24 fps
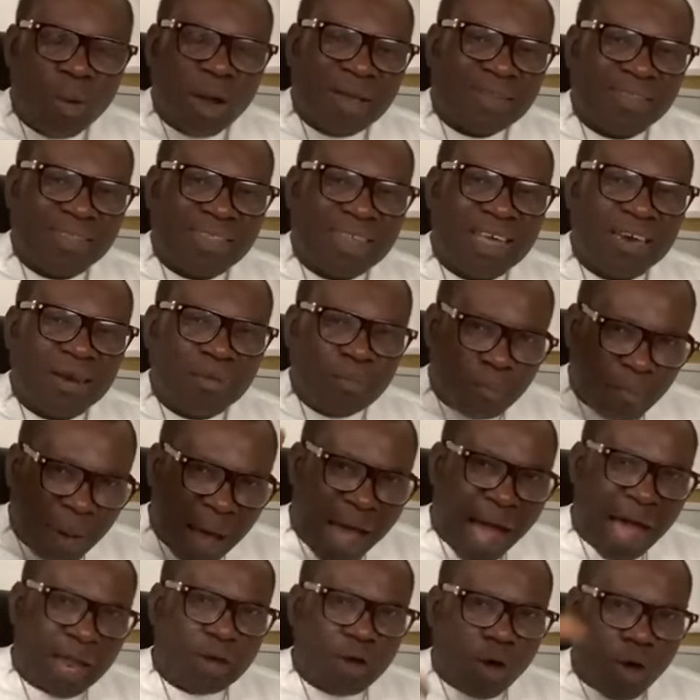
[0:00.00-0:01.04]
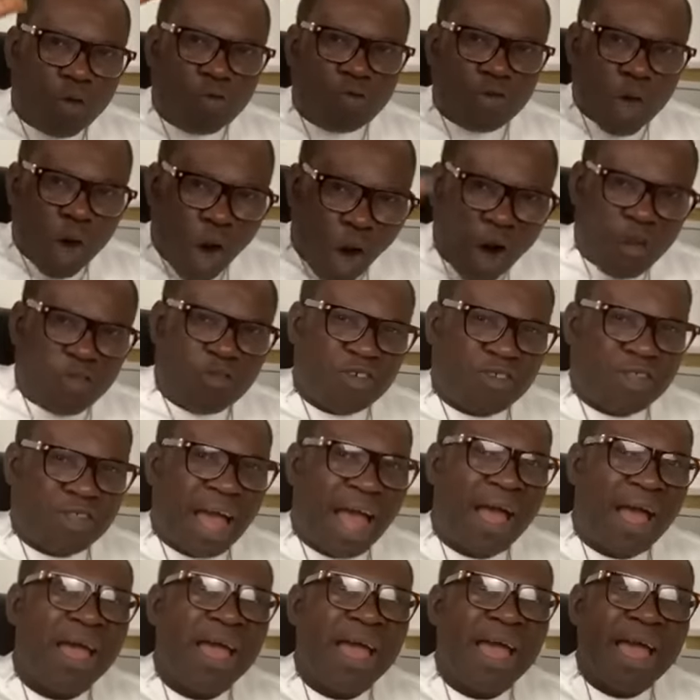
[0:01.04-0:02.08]
western part of your
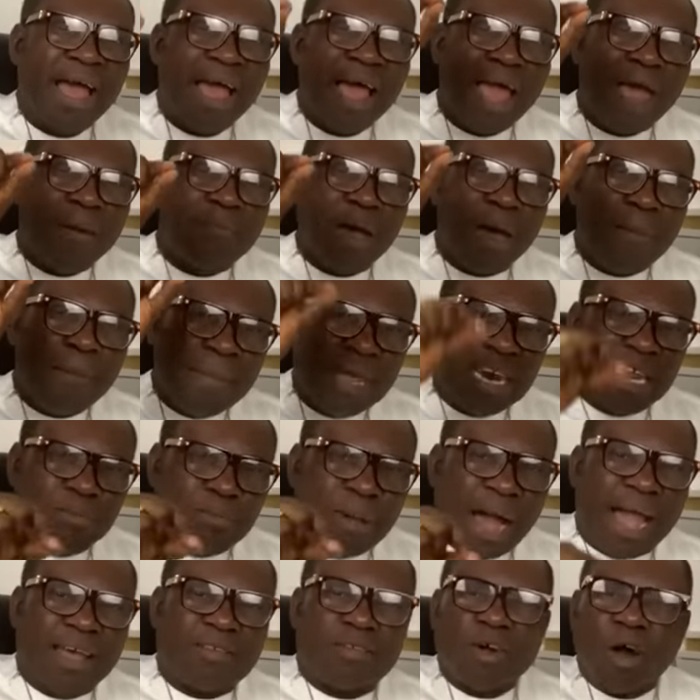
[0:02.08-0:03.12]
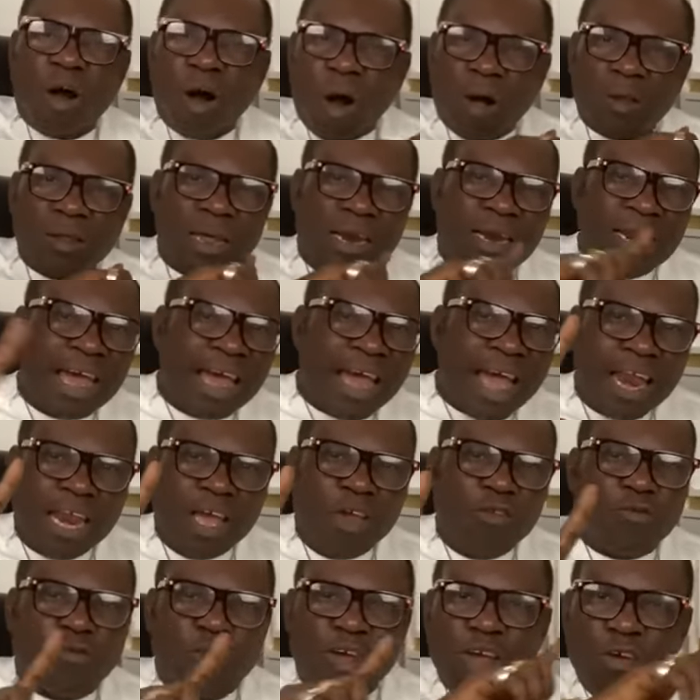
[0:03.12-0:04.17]
officer and be minimize all the
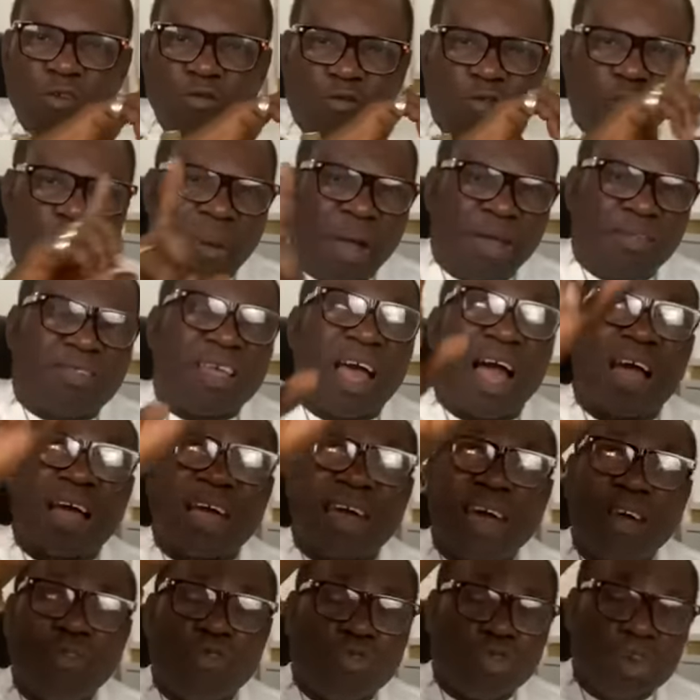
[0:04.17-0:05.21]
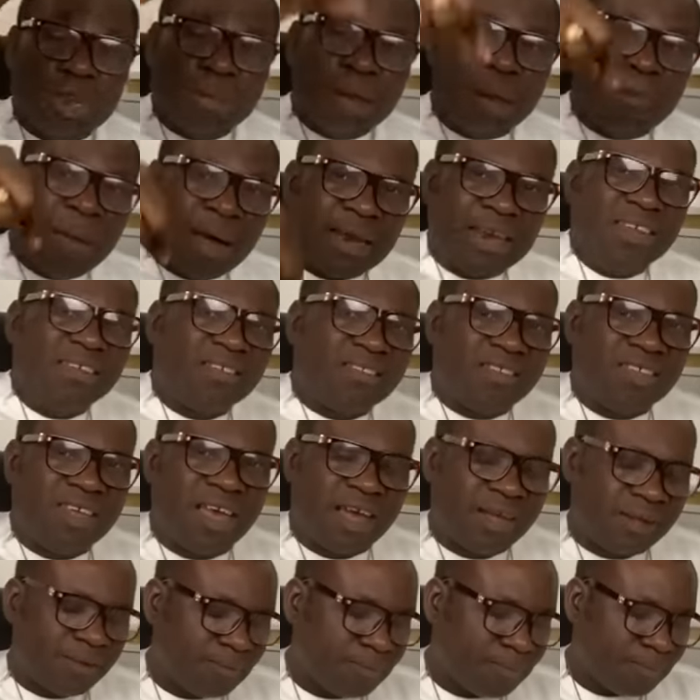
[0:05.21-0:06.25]
negative influence that came to the member
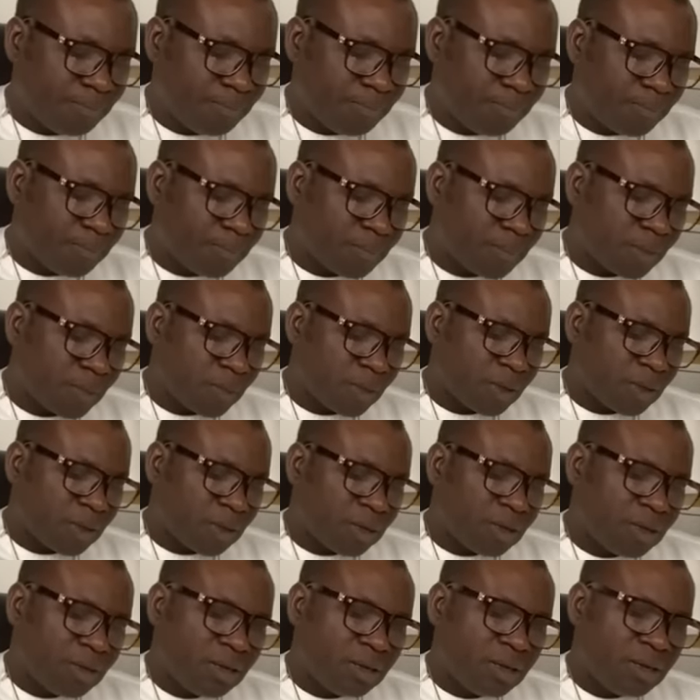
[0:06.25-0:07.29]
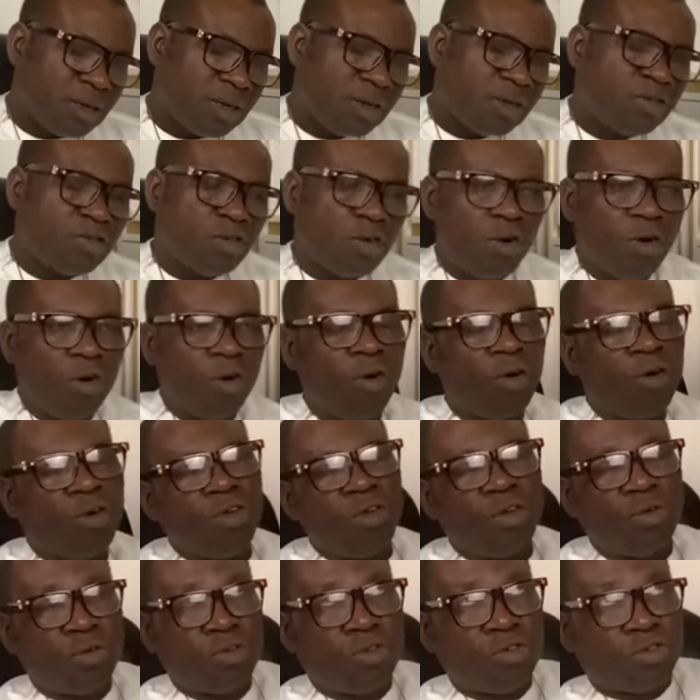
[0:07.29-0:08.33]
this year so
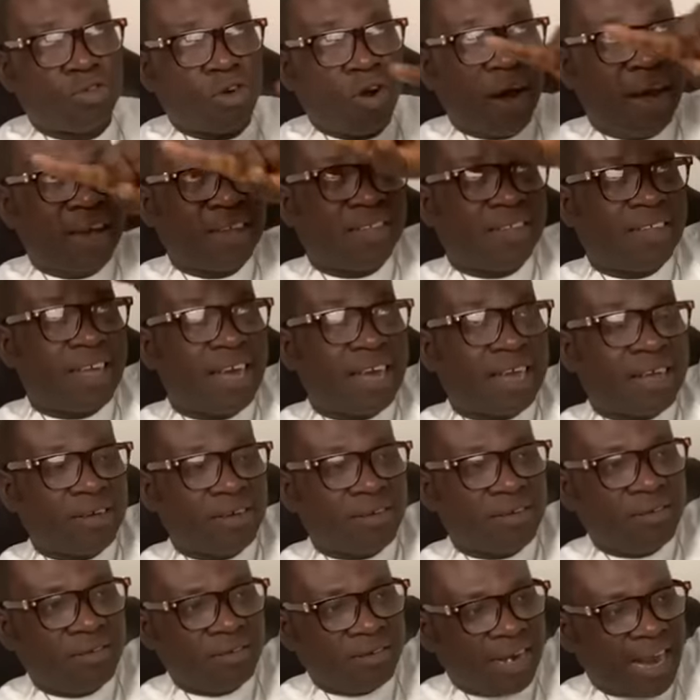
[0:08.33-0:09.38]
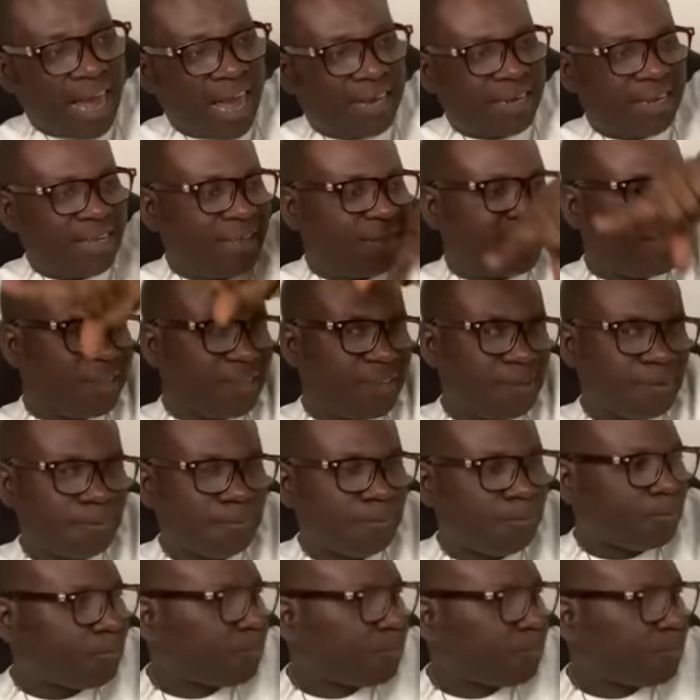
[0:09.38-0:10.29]
you draw a circle like this